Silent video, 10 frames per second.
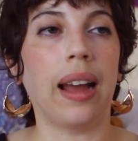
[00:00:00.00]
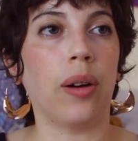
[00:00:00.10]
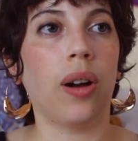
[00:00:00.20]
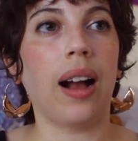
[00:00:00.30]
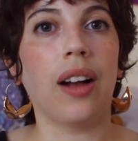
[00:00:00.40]

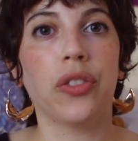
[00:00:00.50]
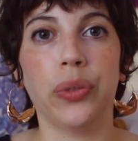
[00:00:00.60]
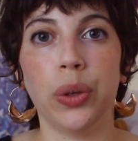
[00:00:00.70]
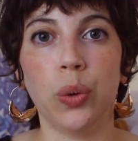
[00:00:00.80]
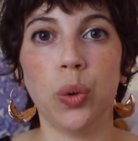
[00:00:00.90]
Now, a
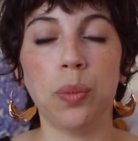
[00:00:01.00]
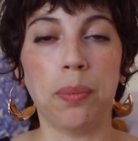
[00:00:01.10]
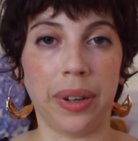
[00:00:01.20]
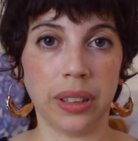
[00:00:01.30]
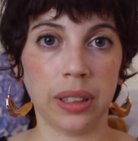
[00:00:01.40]
few
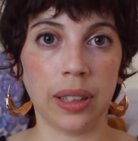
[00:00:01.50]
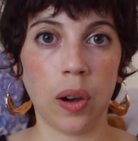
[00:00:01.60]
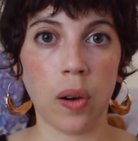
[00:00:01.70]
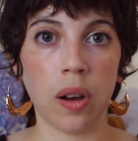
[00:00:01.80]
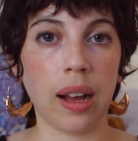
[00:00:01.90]
months
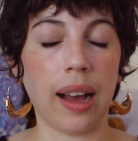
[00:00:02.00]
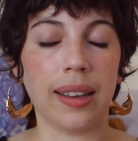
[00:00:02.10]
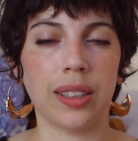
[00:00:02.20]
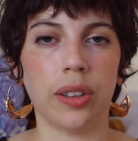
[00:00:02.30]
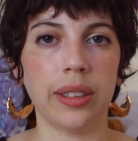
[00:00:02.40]
ago,
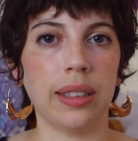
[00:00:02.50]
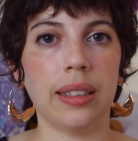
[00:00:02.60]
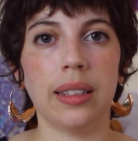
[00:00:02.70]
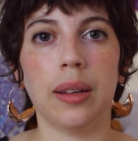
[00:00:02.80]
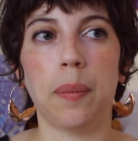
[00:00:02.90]
I started
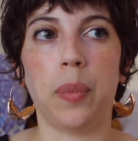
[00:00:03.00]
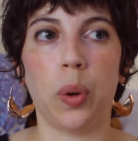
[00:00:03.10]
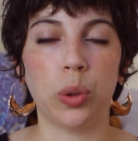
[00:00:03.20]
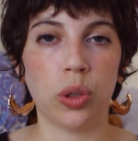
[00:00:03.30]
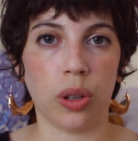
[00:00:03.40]
seeing
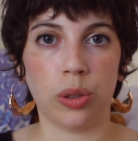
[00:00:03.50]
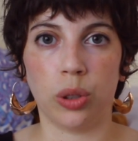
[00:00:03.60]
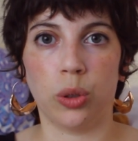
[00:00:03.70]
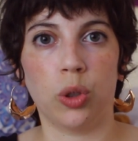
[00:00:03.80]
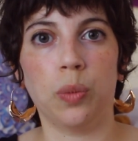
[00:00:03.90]
posts on
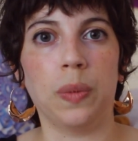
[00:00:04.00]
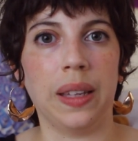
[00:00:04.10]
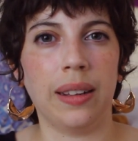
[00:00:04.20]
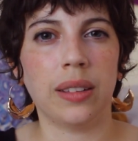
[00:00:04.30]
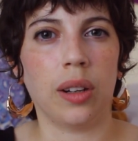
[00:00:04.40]
social
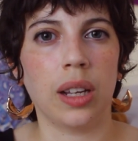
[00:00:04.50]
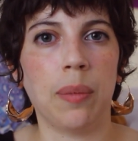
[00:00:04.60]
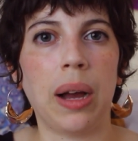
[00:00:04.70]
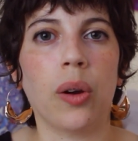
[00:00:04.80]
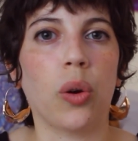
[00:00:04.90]
media talking
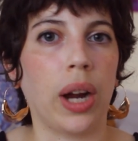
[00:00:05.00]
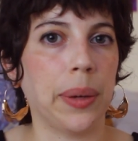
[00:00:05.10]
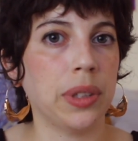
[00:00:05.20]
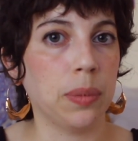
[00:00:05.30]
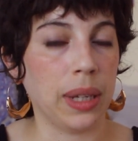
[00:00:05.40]
about
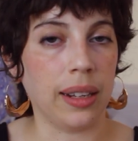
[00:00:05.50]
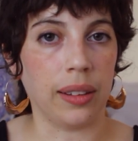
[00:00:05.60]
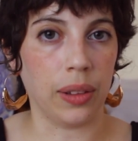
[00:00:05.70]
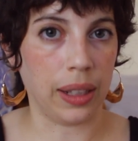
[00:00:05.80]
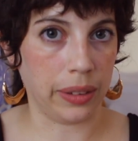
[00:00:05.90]
Grimes being
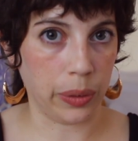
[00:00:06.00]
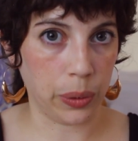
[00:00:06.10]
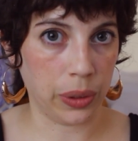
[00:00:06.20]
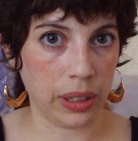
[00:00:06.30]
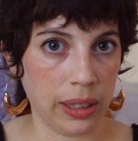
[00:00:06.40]
a
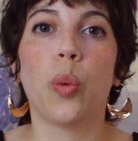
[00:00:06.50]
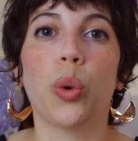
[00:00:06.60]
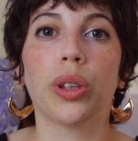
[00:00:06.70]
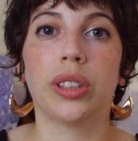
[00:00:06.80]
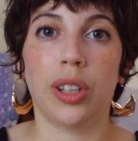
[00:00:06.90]
landlord.
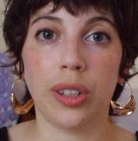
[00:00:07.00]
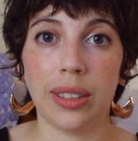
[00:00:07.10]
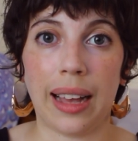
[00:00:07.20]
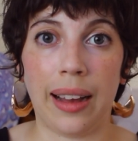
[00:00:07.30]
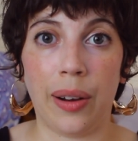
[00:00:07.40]
Well, it
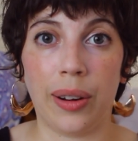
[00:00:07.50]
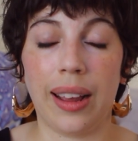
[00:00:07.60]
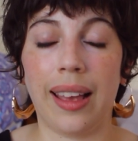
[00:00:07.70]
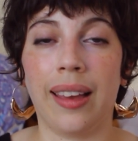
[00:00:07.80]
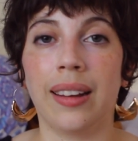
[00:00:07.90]
turns out,
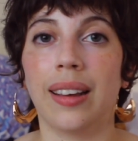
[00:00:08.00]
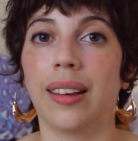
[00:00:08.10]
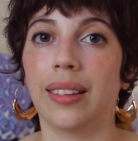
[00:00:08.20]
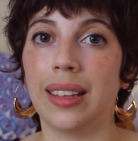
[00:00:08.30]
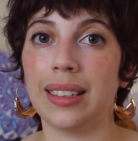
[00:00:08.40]
and
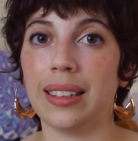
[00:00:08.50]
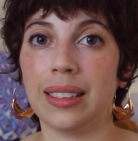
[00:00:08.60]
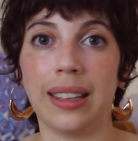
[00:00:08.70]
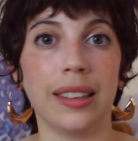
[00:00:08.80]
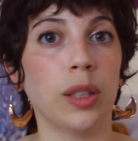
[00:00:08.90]
this
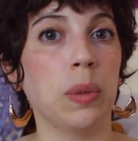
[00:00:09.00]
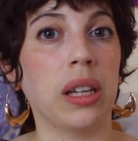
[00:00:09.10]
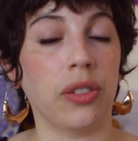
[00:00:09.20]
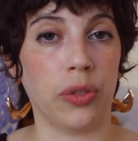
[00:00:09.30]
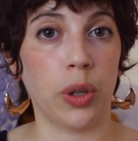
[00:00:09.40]
has yet to be
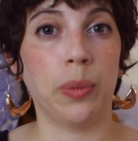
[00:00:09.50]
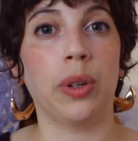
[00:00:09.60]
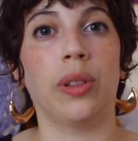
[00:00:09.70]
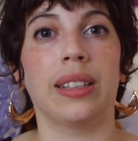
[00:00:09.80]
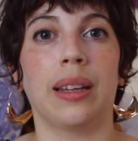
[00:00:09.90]
confirmed
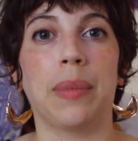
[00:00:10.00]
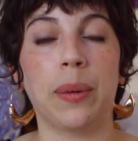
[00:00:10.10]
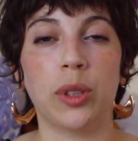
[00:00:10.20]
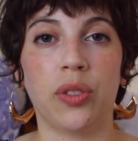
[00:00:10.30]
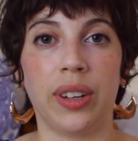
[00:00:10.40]
unless I'm
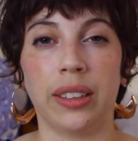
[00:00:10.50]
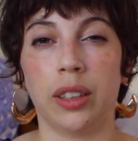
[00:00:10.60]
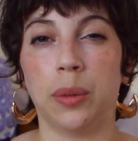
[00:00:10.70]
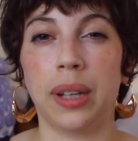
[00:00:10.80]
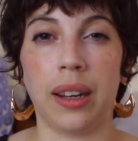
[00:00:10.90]
able to find
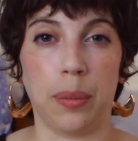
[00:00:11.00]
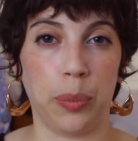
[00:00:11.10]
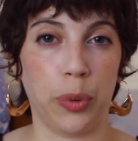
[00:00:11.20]
some kind of